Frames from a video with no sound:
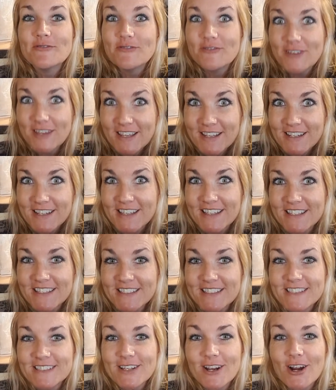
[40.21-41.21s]

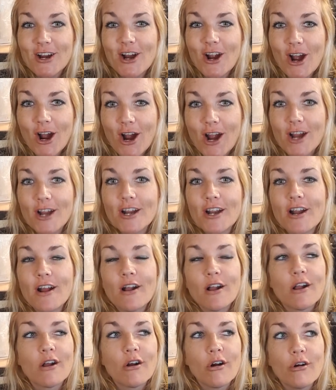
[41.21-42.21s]
Venus, our heart,
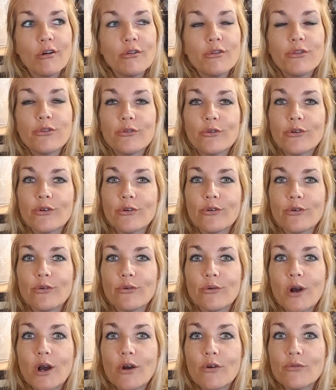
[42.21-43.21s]
go
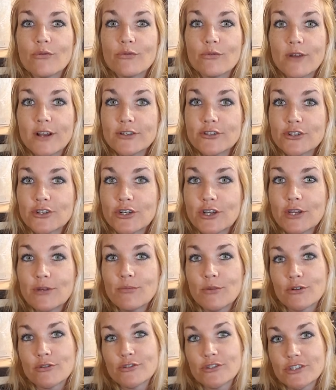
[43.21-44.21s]
through
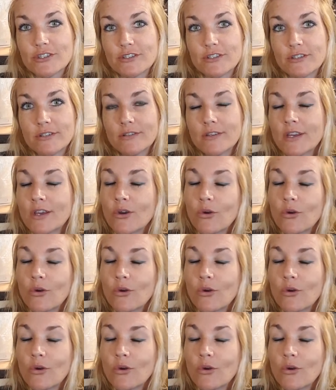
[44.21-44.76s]
retrograde motion.